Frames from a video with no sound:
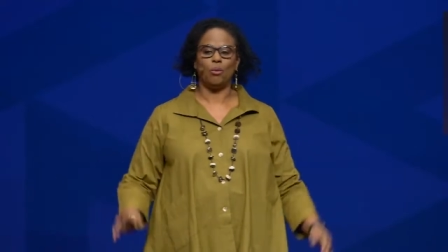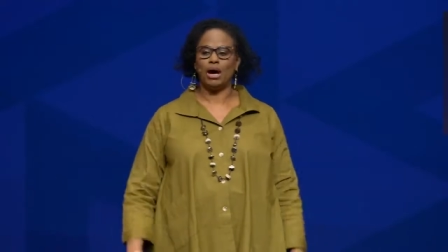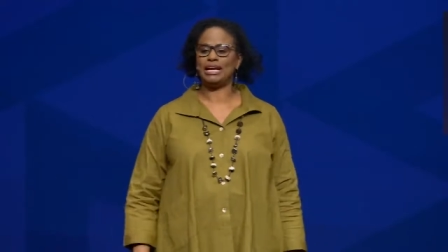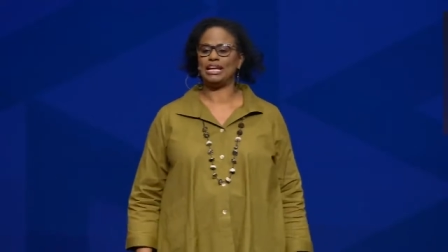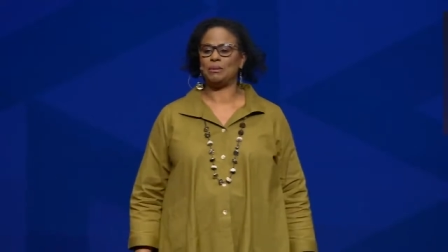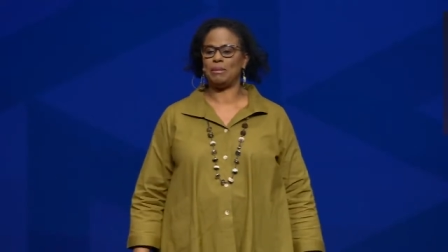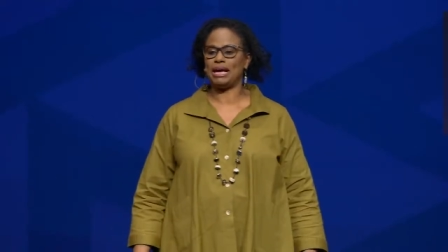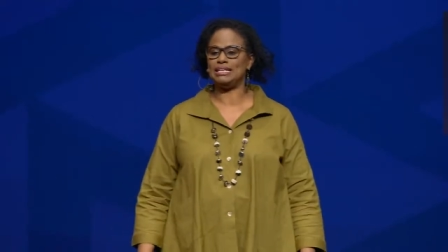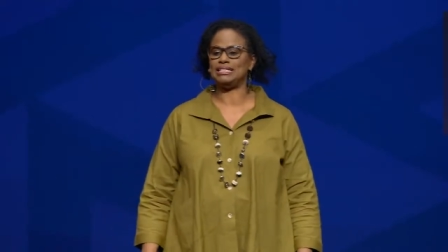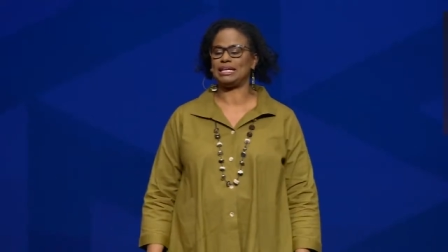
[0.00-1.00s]
What an
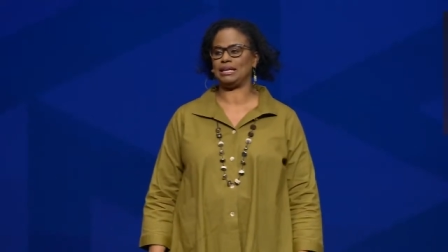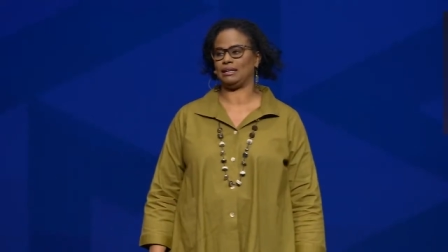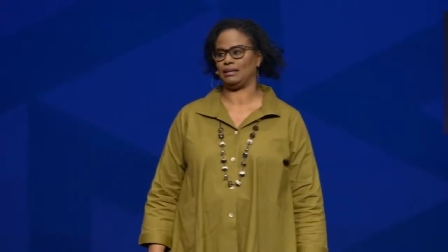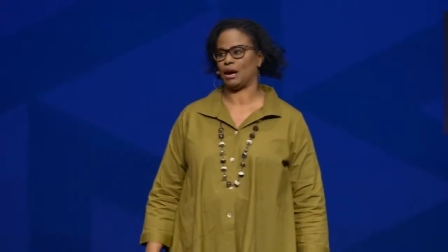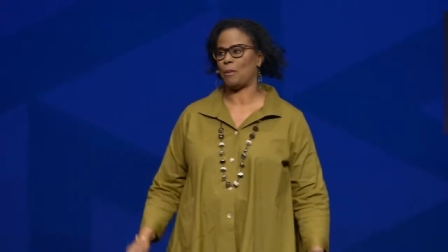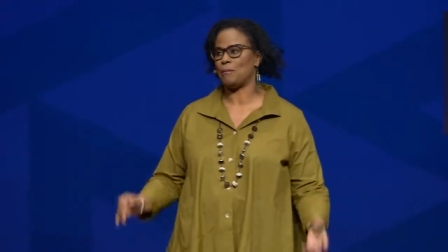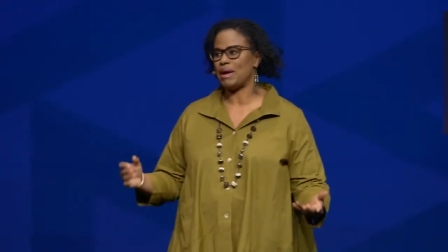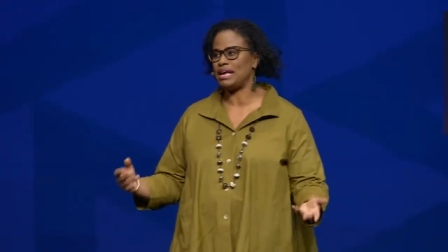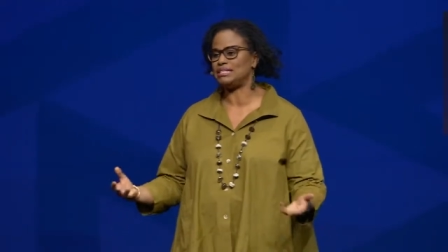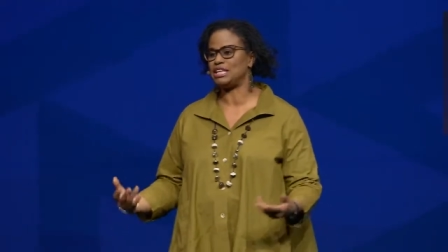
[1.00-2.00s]
amazing,
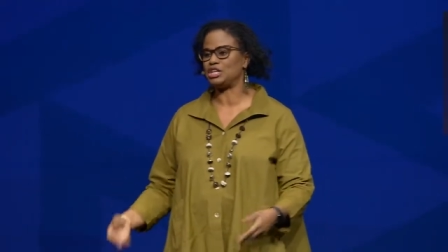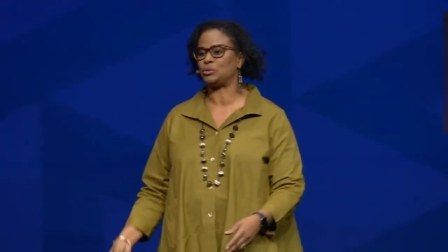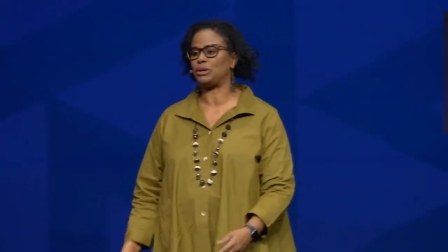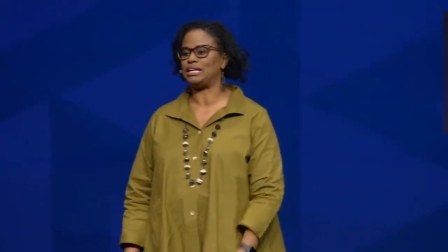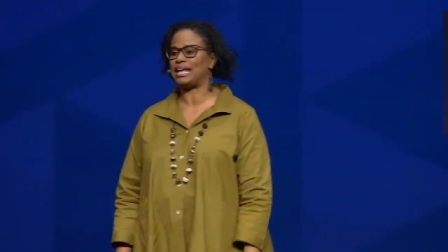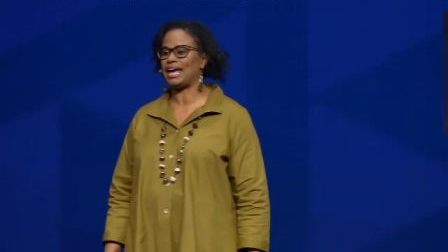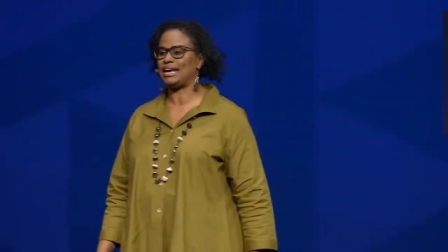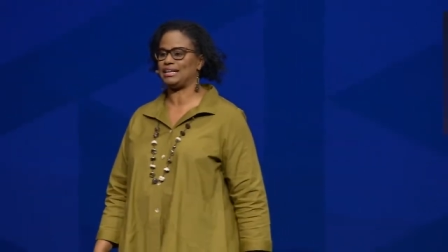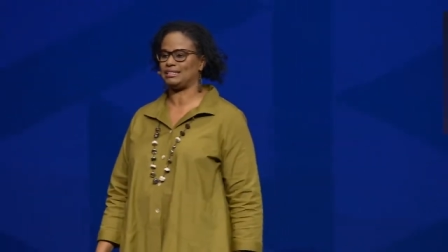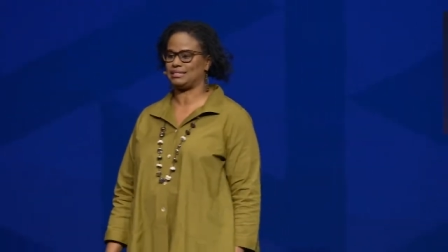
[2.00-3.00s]
amazing 3
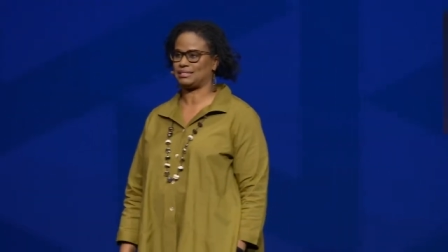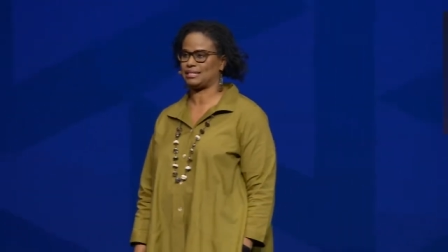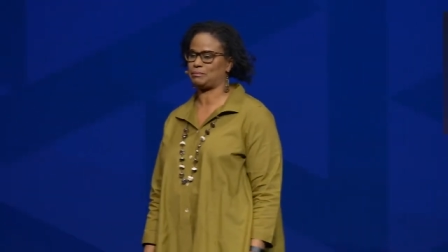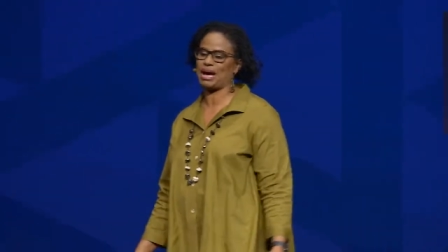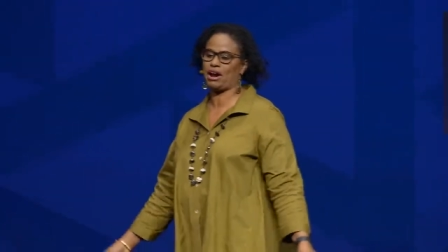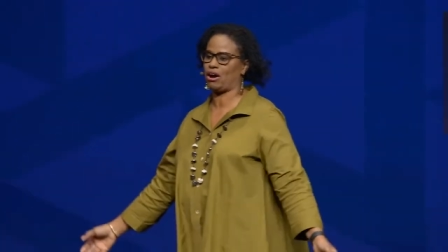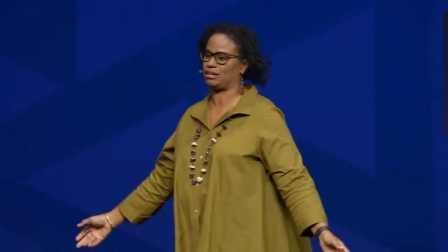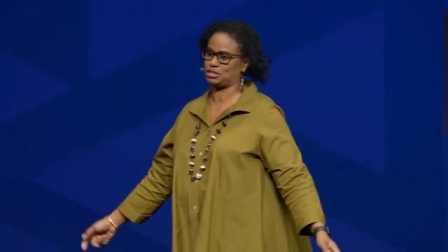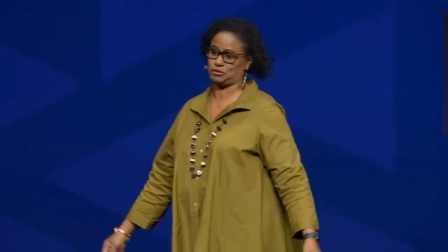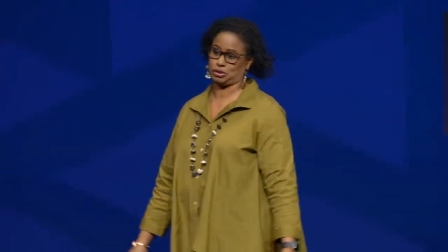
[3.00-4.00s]
days. My
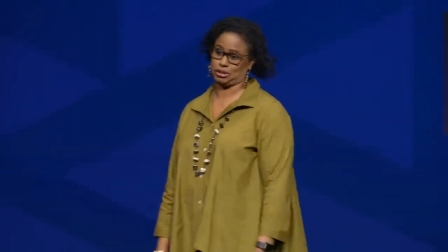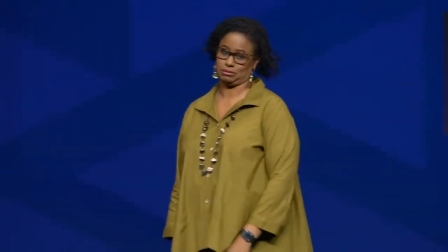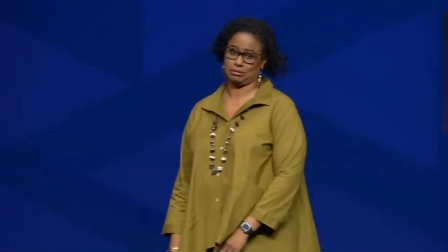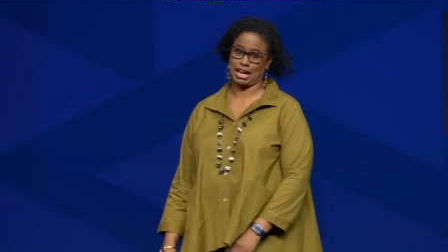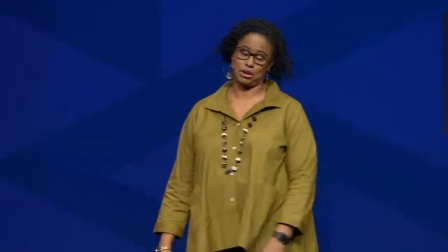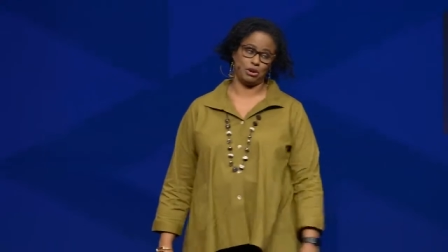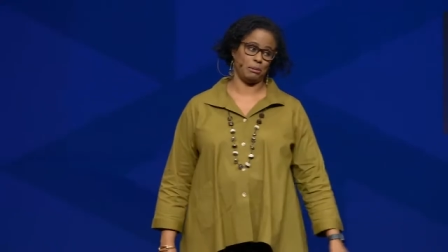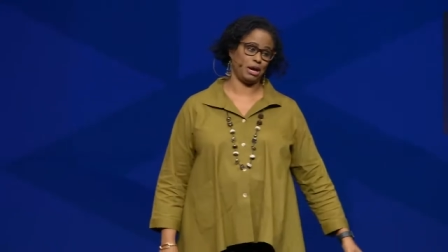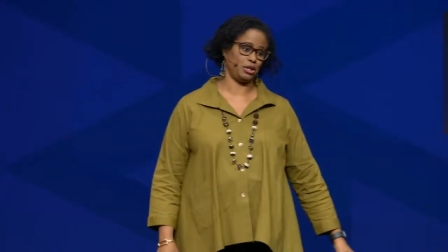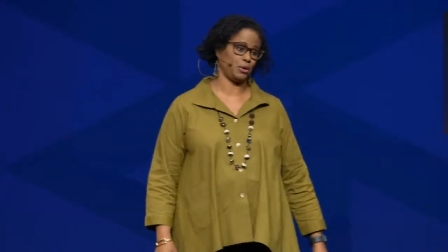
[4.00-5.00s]
heart is full. I don't know
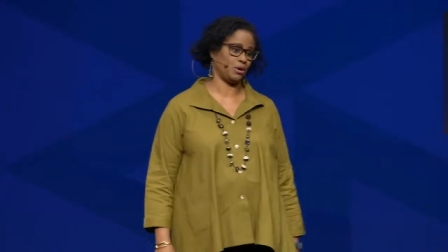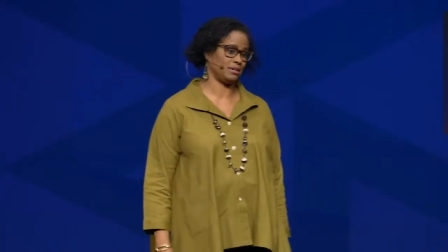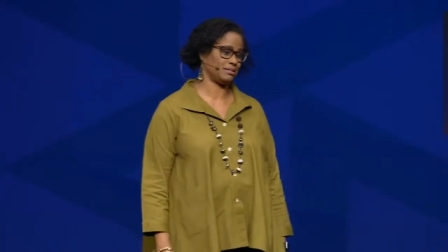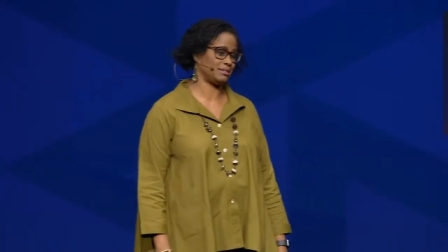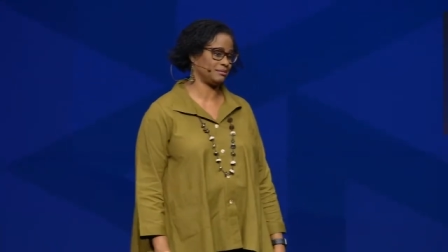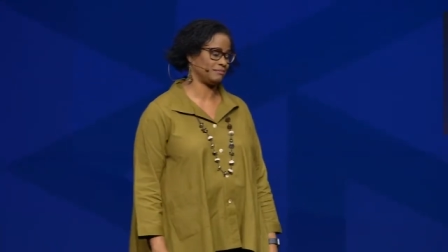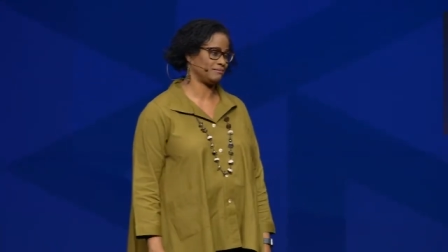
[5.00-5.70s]
about yours.